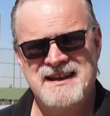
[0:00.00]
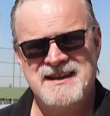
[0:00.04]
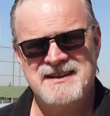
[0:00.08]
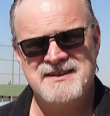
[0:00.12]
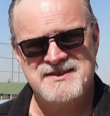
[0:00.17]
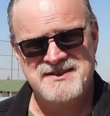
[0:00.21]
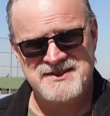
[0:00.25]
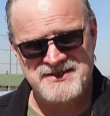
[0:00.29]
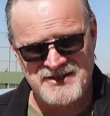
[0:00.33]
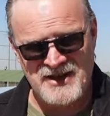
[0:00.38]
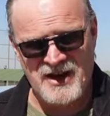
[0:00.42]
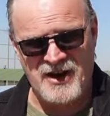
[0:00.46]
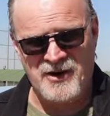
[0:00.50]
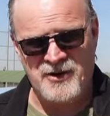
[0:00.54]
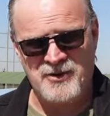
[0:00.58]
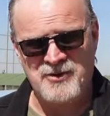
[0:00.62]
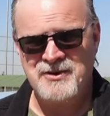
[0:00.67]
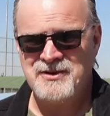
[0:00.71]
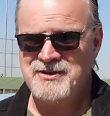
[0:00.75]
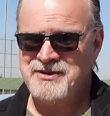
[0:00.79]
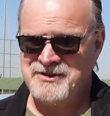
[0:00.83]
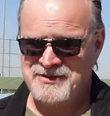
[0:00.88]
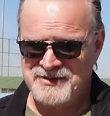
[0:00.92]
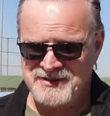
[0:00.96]

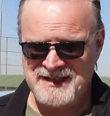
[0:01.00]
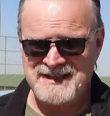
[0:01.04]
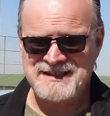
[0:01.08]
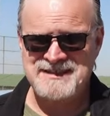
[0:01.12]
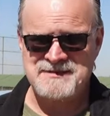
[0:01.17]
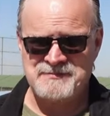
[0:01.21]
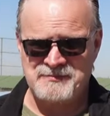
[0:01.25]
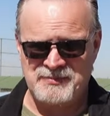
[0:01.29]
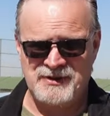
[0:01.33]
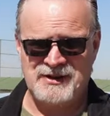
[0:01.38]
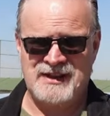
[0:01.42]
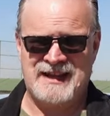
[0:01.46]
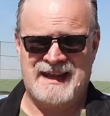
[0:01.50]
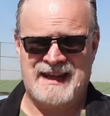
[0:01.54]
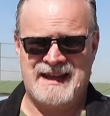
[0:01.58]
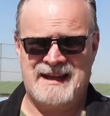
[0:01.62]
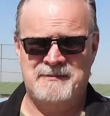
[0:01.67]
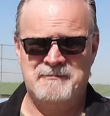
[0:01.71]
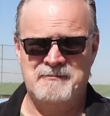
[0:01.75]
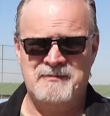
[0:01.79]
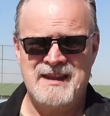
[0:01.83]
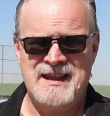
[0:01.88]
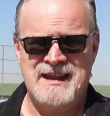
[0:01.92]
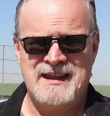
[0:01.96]
So you need to
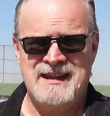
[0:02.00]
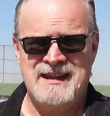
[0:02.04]
plan.